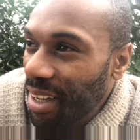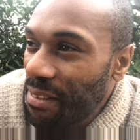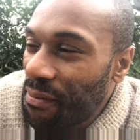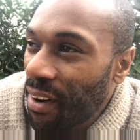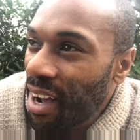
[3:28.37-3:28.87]

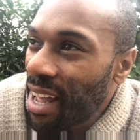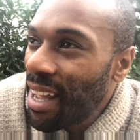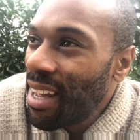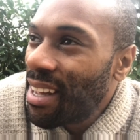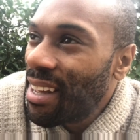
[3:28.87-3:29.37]
if
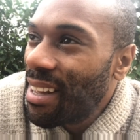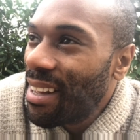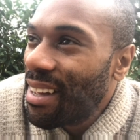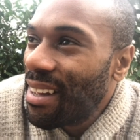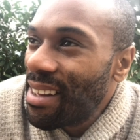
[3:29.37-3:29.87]
I
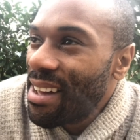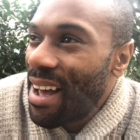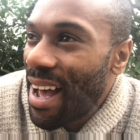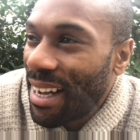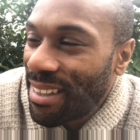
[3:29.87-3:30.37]

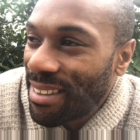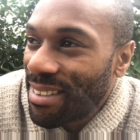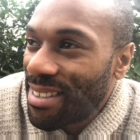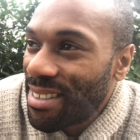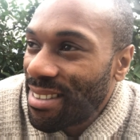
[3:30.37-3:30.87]

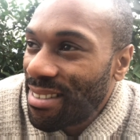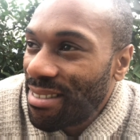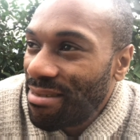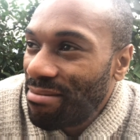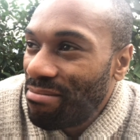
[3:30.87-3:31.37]
hadn't
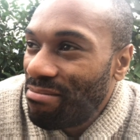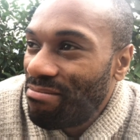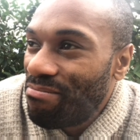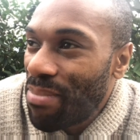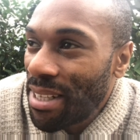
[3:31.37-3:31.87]

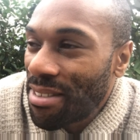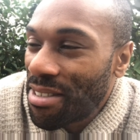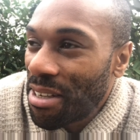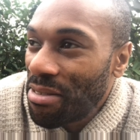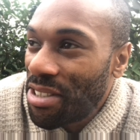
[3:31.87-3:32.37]
been
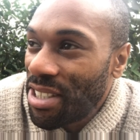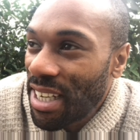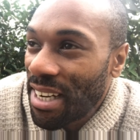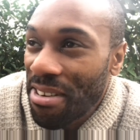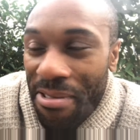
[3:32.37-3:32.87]
so
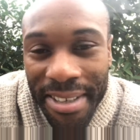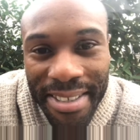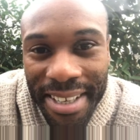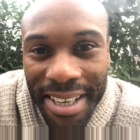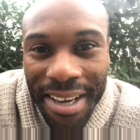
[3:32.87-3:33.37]

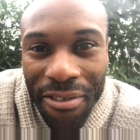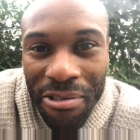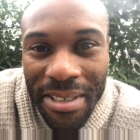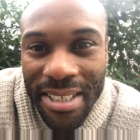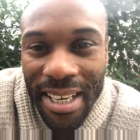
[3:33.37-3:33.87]
generous to give
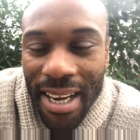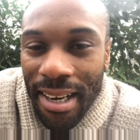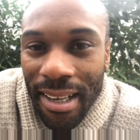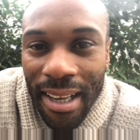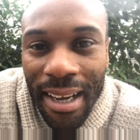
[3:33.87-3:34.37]

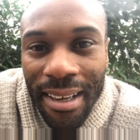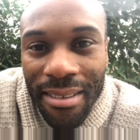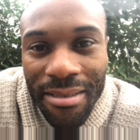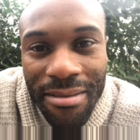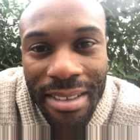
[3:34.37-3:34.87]
Christina that
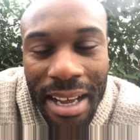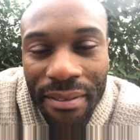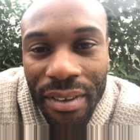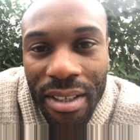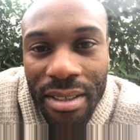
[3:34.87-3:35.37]

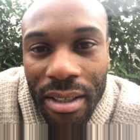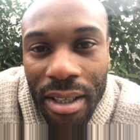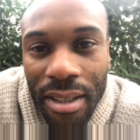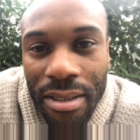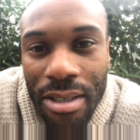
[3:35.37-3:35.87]
Netflix
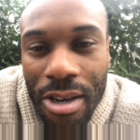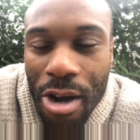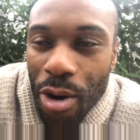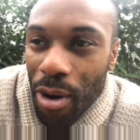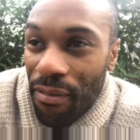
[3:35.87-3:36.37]
account,
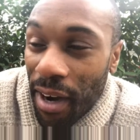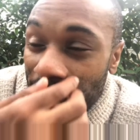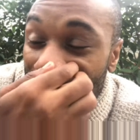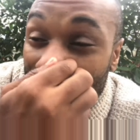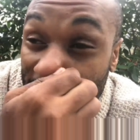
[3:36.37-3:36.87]
or if
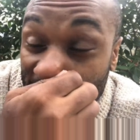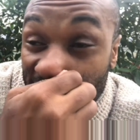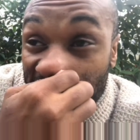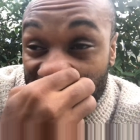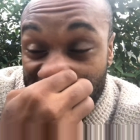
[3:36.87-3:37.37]
I
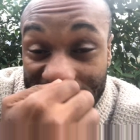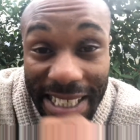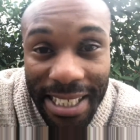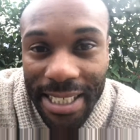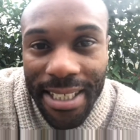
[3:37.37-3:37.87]
hadn't
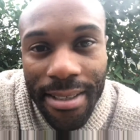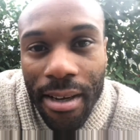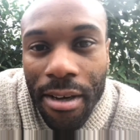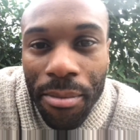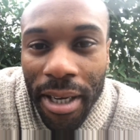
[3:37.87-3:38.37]
treated
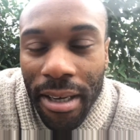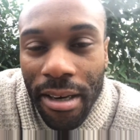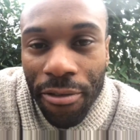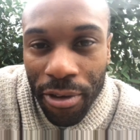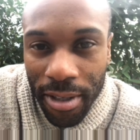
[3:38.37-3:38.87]
my
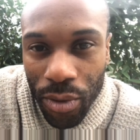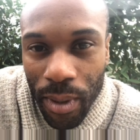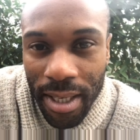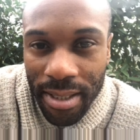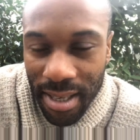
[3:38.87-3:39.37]
girlfriend as
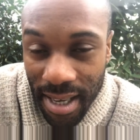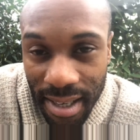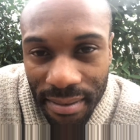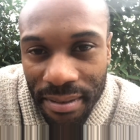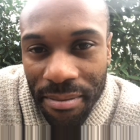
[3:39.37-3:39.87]
well as I
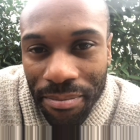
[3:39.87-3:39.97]
have,